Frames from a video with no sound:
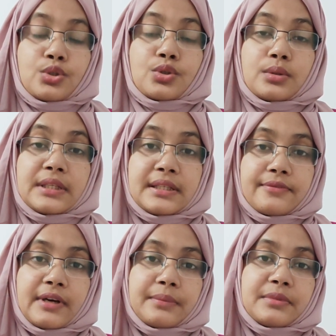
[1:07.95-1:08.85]
So
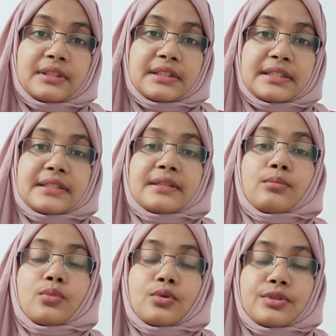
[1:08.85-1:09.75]
these 5 minutes is the
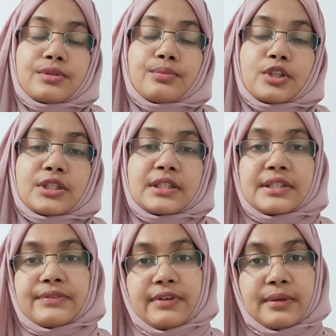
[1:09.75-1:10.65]
most
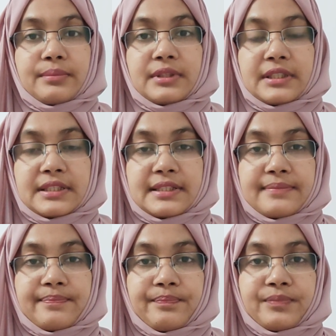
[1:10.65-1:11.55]
precious 5
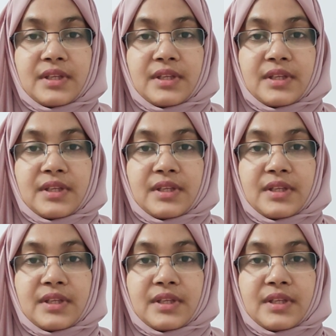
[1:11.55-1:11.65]
minutes.